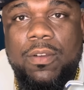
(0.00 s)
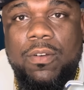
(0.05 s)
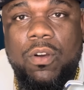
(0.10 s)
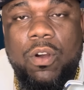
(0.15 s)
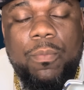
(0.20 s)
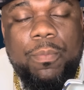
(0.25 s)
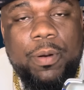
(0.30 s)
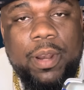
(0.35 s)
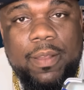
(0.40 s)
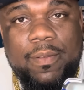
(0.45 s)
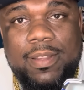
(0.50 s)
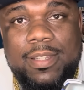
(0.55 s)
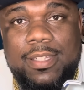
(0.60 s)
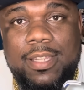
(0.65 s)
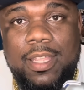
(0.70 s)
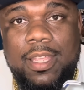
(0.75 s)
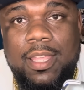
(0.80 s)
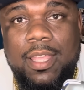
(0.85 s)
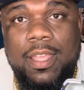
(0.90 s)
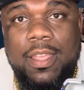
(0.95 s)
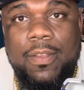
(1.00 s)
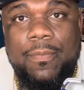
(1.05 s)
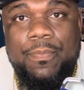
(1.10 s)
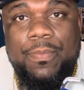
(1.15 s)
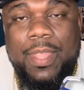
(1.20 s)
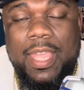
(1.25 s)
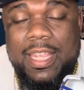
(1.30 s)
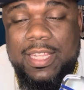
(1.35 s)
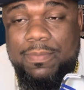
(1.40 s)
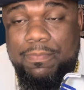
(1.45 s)
or previously.
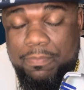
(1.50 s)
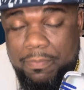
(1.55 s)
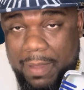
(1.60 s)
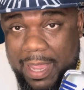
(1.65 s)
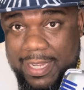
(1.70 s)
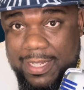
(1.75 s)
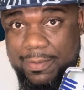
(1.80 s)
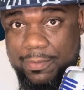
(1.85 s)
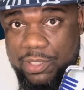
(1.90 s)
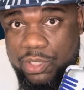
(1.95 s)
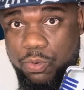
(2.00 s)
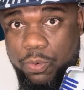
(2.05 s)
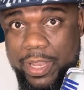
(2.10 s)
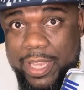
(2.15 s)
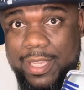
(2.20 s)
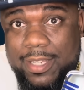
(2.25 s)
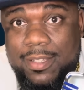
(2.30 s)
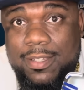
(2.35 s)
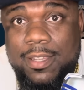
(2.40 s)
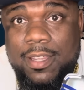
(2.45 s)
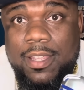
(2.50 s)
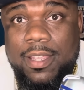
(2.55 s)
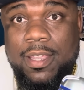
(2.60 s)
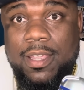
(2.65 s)
He's made some tweaks.